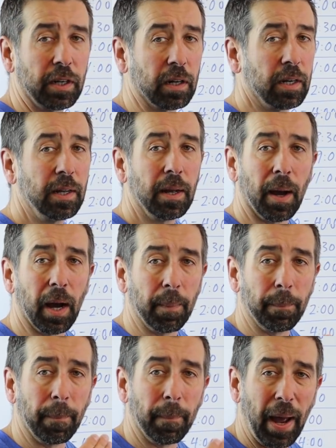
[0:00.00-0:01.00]
here.
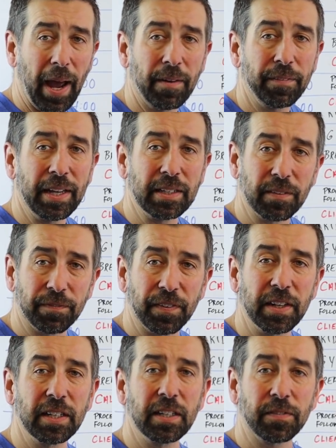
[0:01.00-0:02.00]
Have a
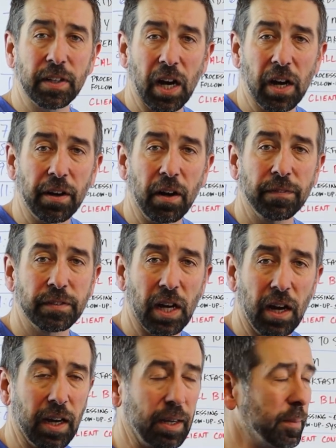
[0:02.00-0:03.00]
definitive cutoff
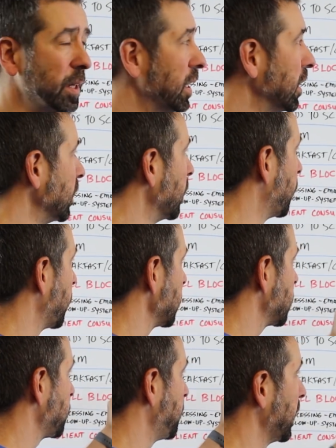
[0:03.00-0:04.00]
time. You don't want
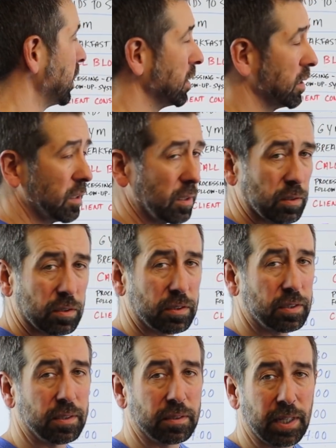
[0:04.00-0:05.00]
to spend your
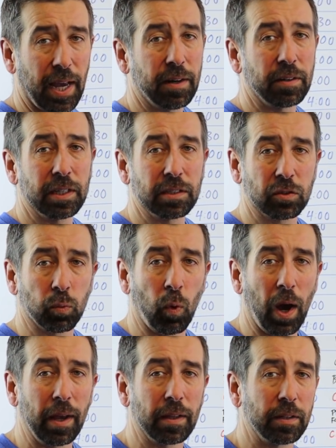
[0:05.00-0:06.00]
Saturday just
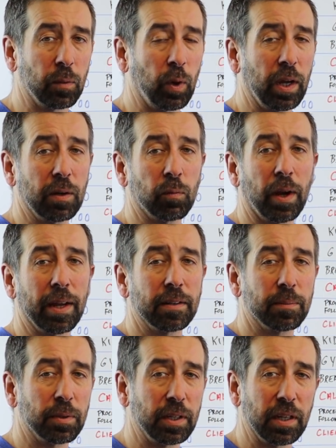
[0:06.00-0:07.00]
whiling away
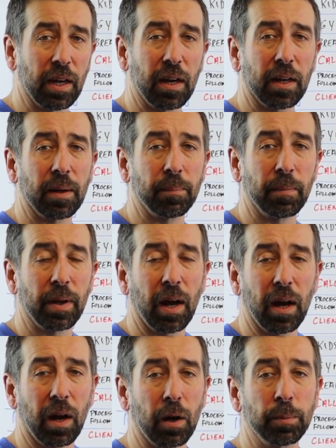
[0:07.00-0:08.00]
randomly,
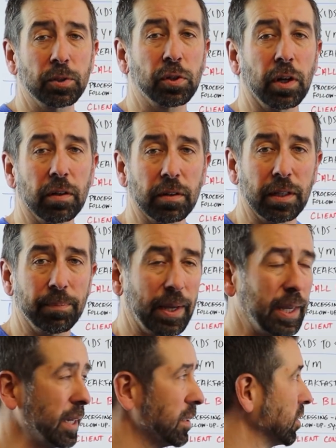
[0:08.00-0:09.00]
arbitrarily
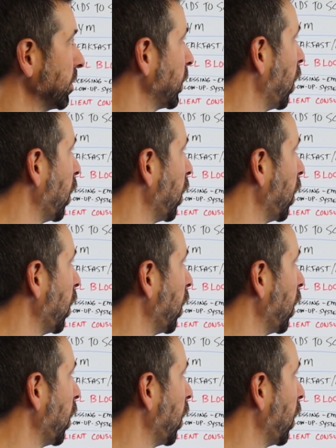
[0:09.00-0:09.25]
making some